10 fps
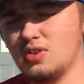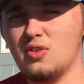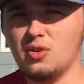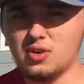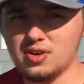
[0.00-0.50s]

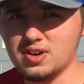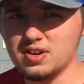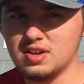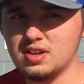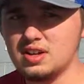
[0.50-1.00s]
or
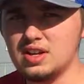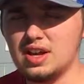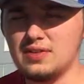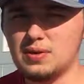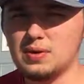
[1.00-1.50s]

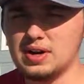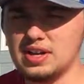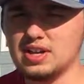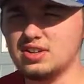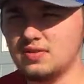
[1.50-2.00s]
if you want
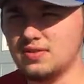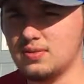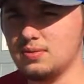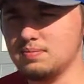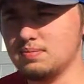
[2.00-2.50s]

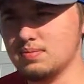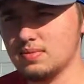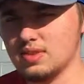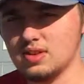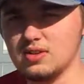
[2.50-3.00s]

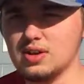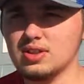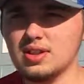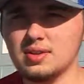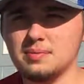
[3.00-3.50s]

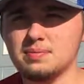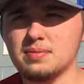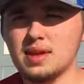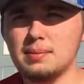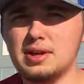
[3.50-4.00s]
the
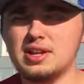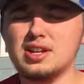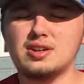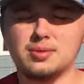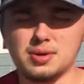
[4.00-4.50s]

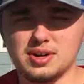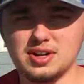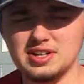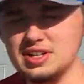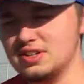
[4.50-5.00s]
ability to work
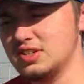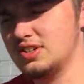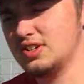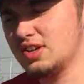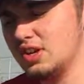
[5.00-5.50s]
on it
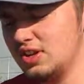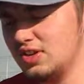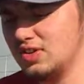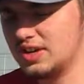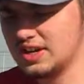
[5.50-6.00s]
easier,
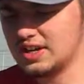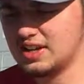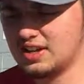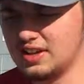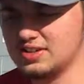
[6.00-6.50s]
you can get
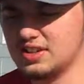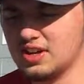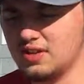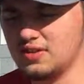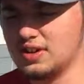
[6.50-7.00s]
a 10th
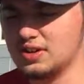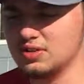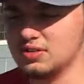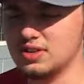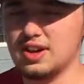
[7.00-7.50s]
scale vehicle.